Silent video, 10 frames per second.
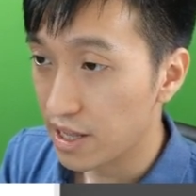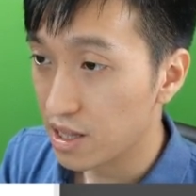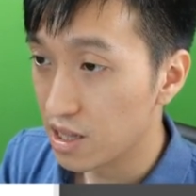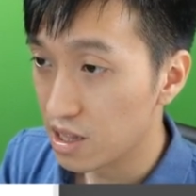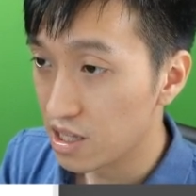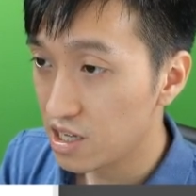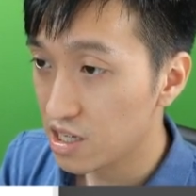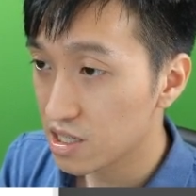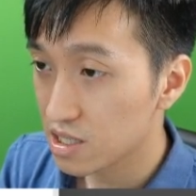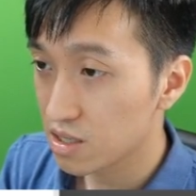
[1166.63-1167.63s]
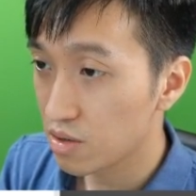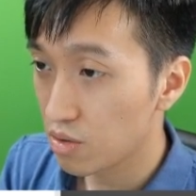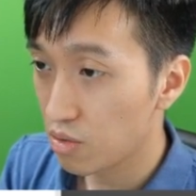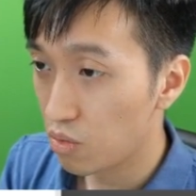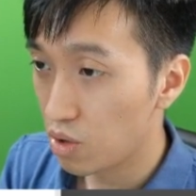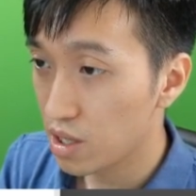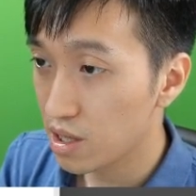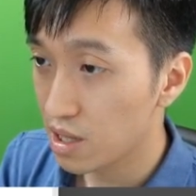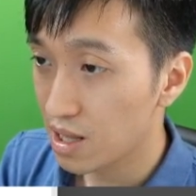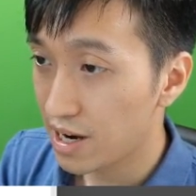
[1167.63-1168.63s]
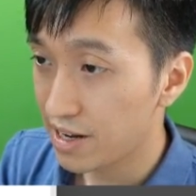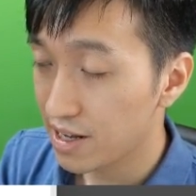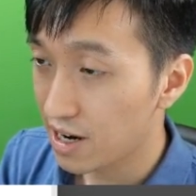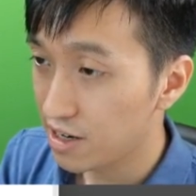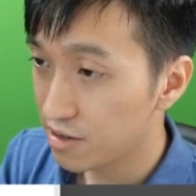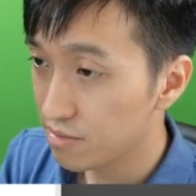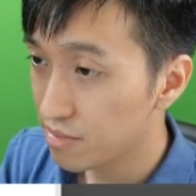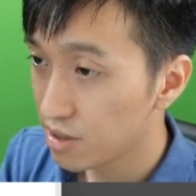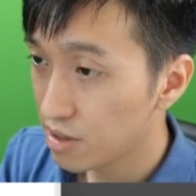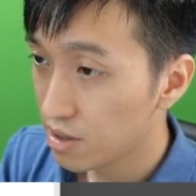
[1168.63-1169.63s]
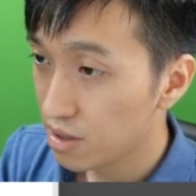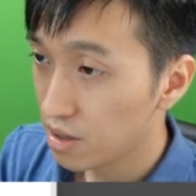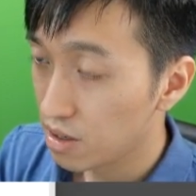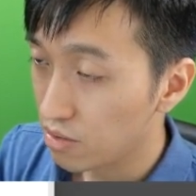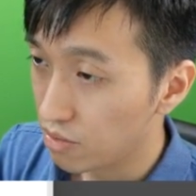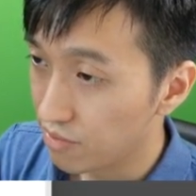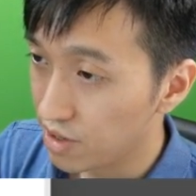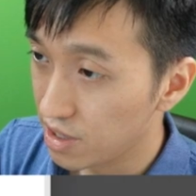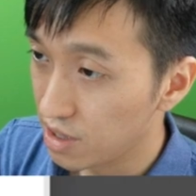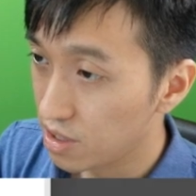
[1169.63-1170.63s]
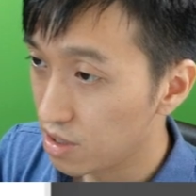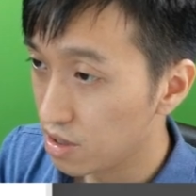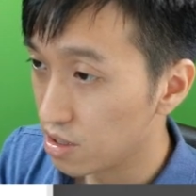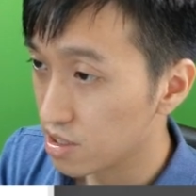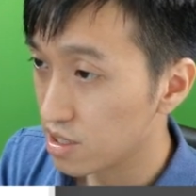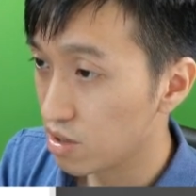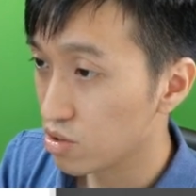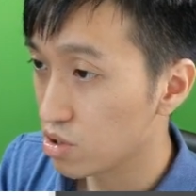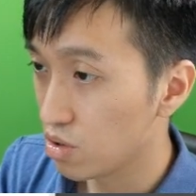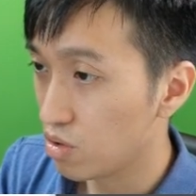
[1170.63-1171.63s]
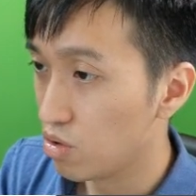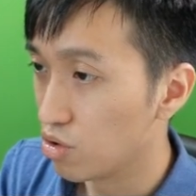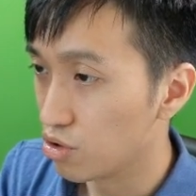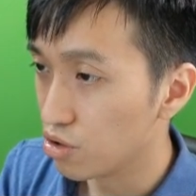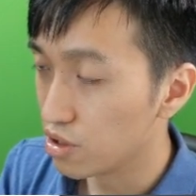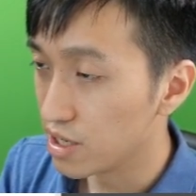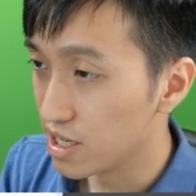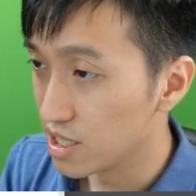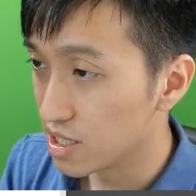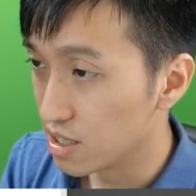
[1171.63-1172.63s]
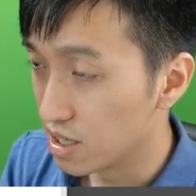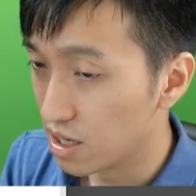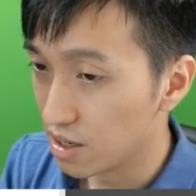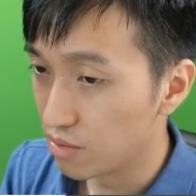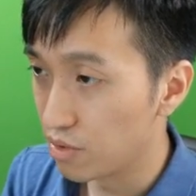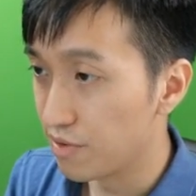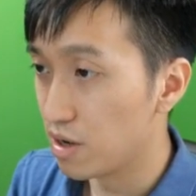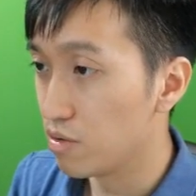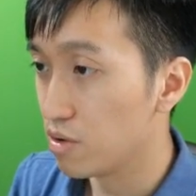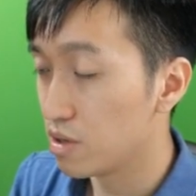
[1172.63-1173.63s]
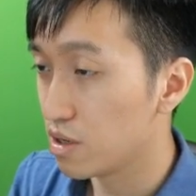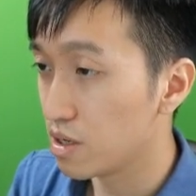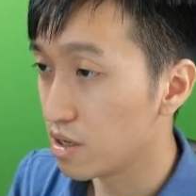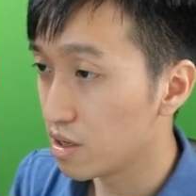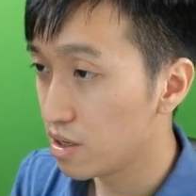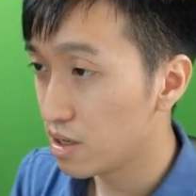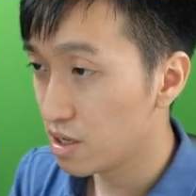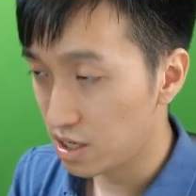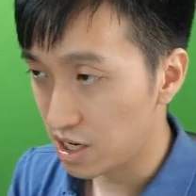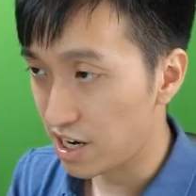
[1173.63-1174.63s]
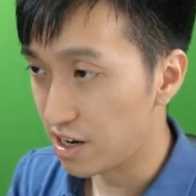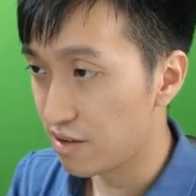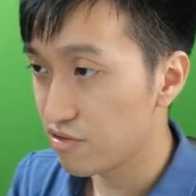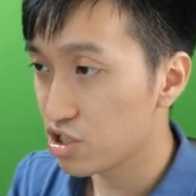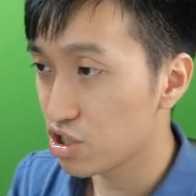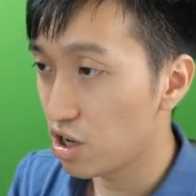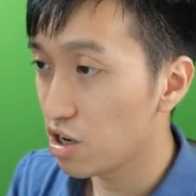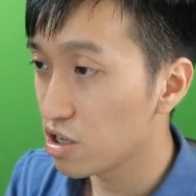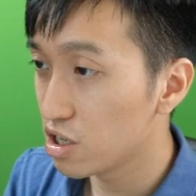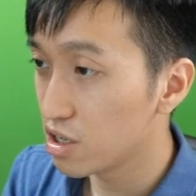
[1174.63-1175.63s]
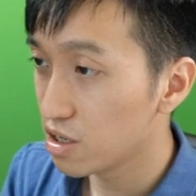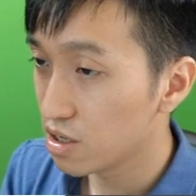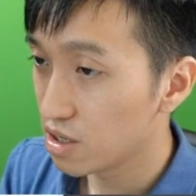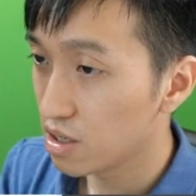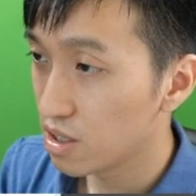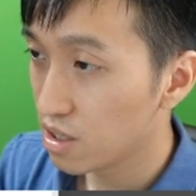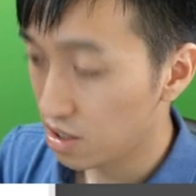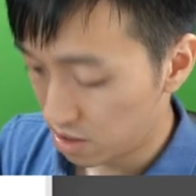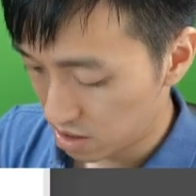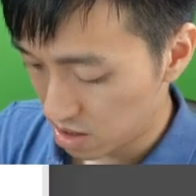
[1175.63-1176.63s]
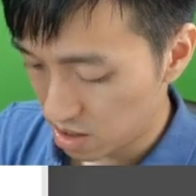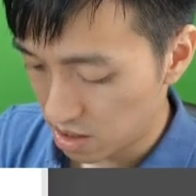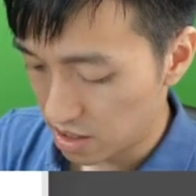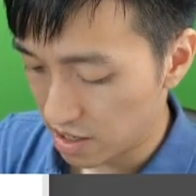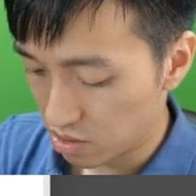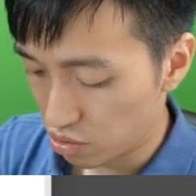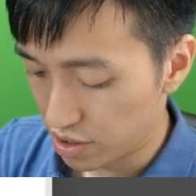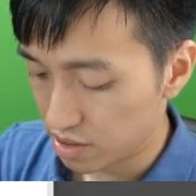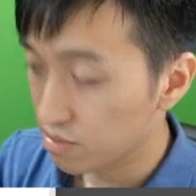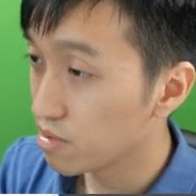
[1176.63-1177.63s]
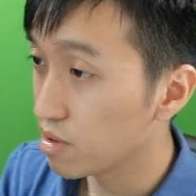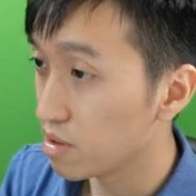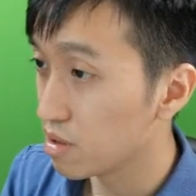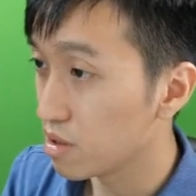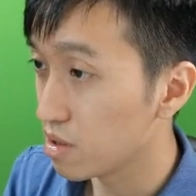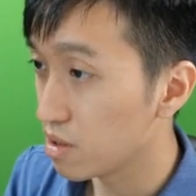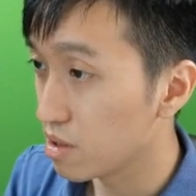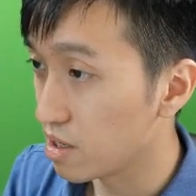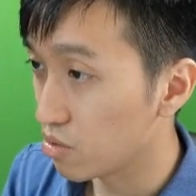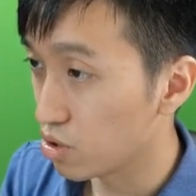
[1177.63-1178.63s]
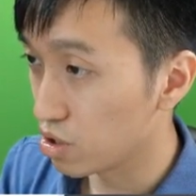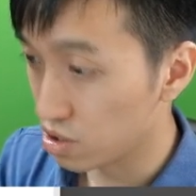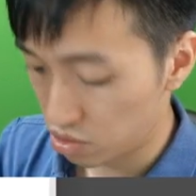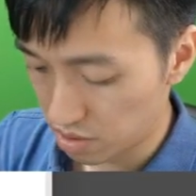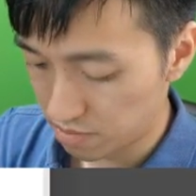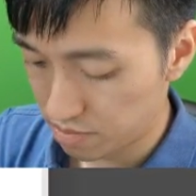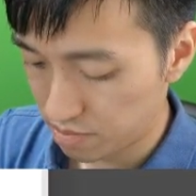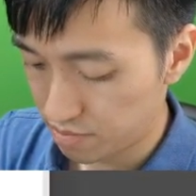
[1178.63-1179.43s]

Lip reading: at least 1 line item within the sales order is without enough stock, then quit the script